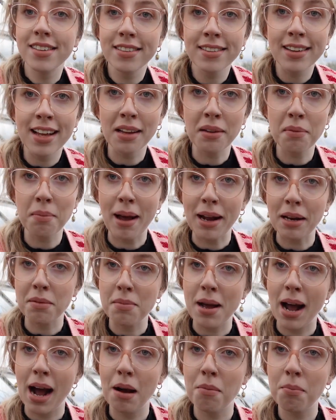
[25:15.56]
That's made
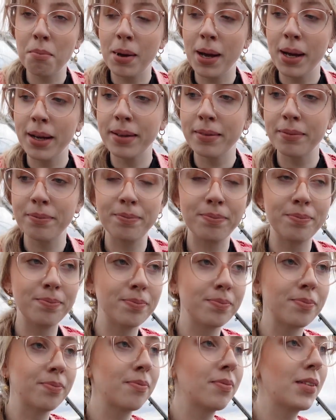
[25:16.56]
me happy.
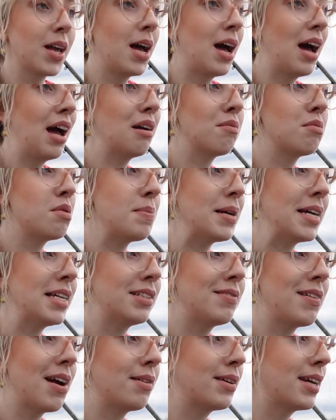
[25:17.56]
I hope the
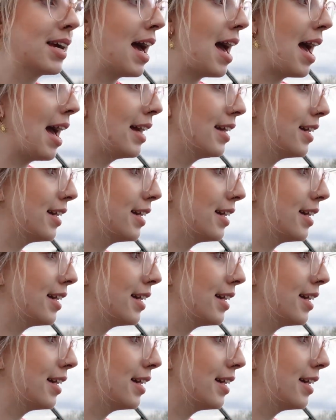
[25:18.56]
bees are okay.